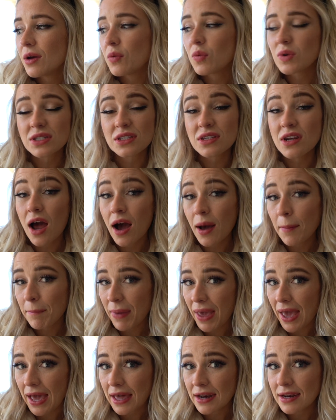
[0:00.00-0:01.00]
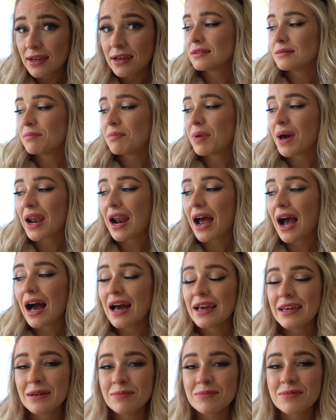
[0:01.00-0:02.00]
It was not bad, but
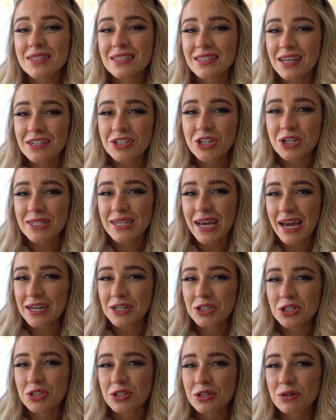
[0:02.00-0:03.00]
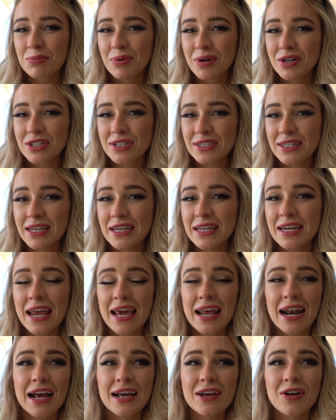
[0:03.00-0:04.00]
I am such a texture person
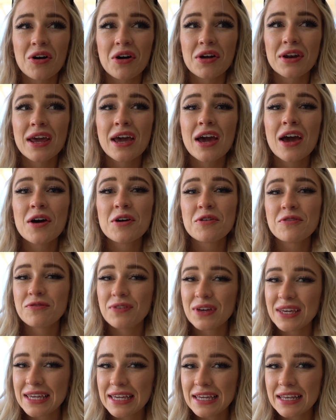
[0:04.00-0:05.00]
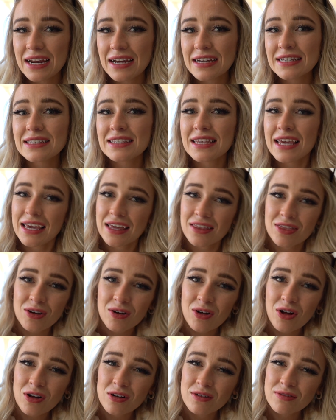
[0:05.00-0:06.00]
and I got fajitas and the
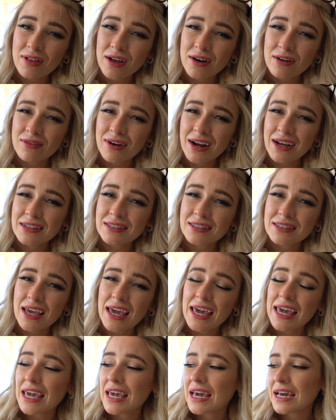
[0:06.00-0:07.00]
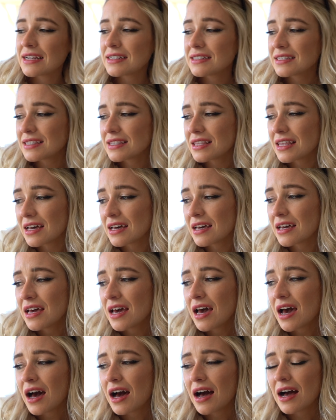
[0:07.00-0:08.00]
cauliflower rice and the
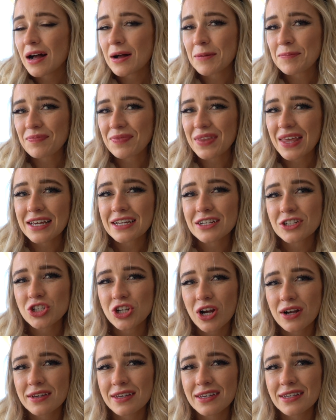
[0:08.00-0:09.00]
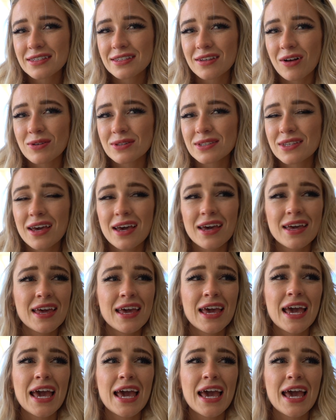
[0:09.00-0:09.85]
um, like chunky salsa